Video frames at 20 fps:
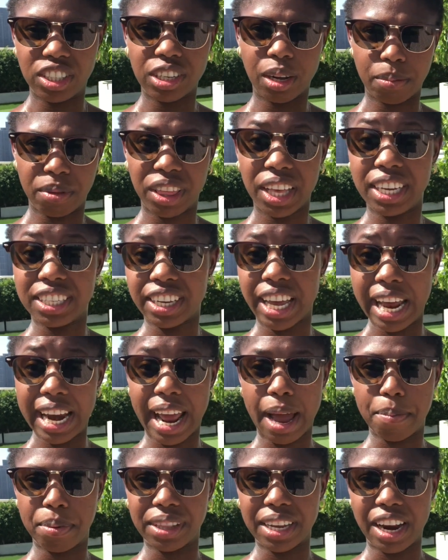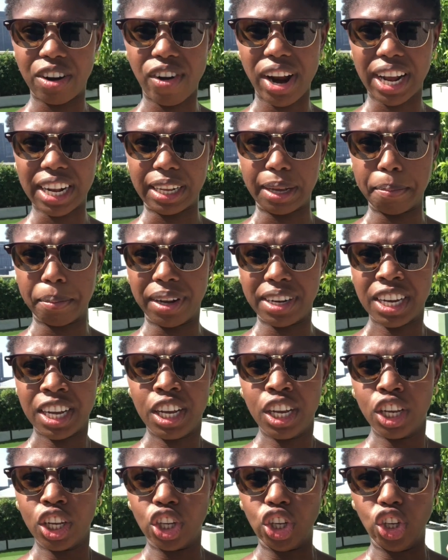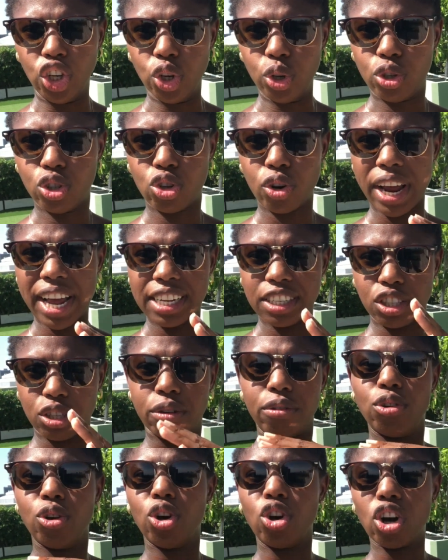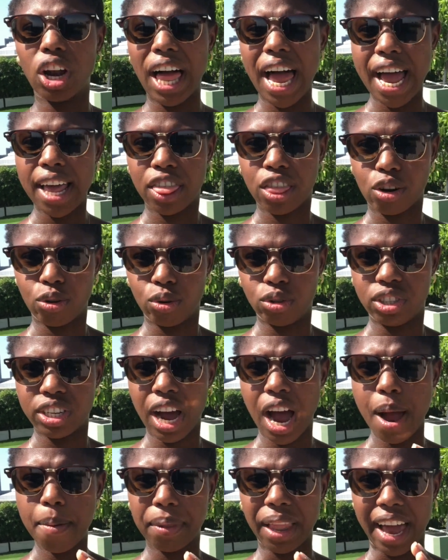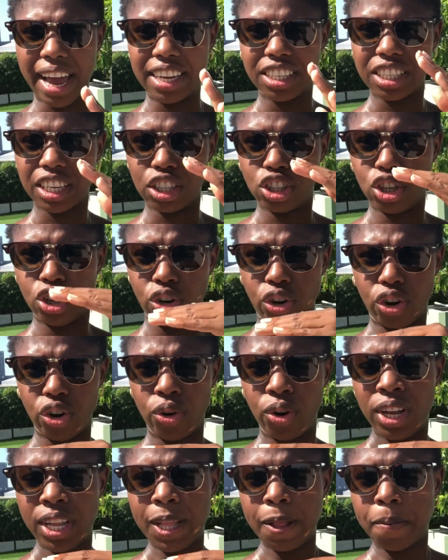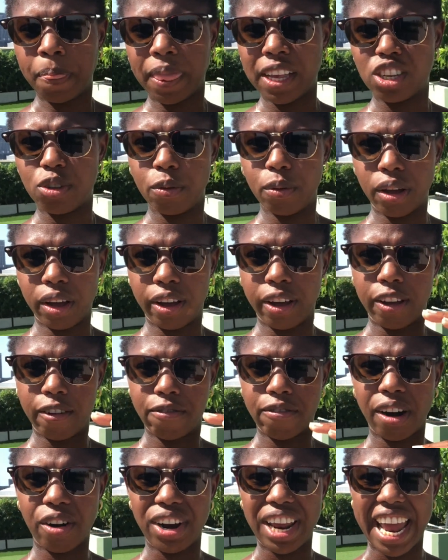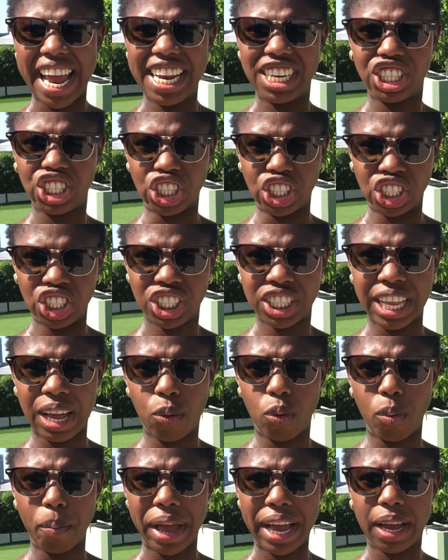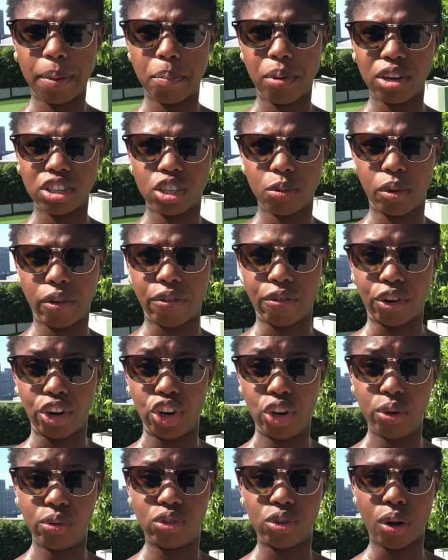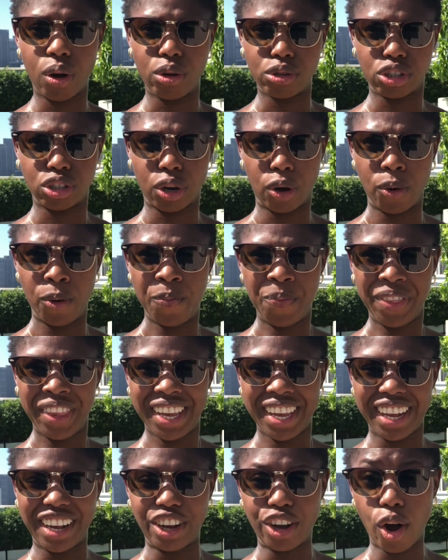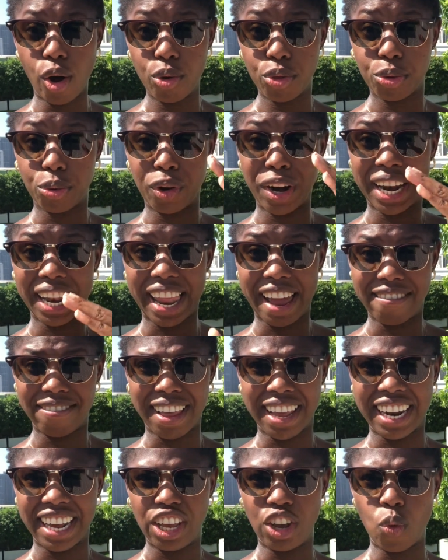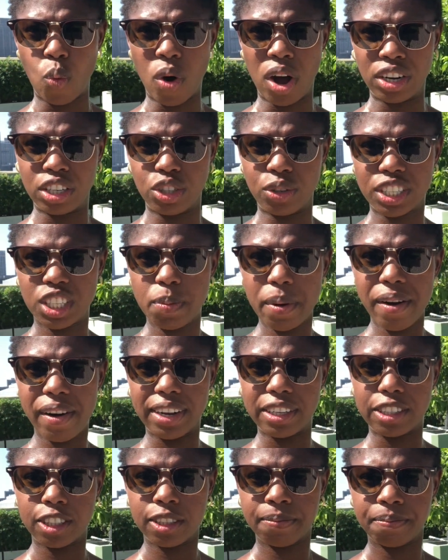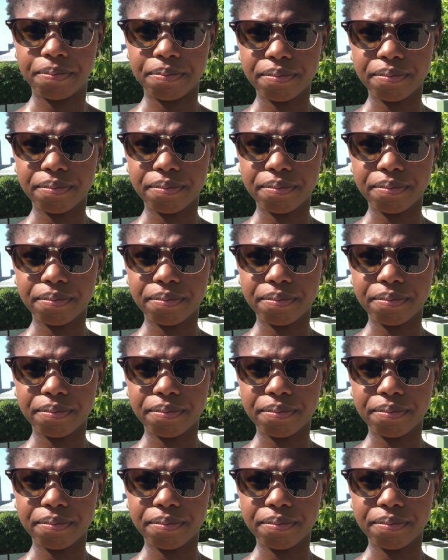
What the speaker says: Some things can happen directly, but you transfer, you glide through timelines and through variations that will make it possible for you to also go through that lifeline that you want to experience.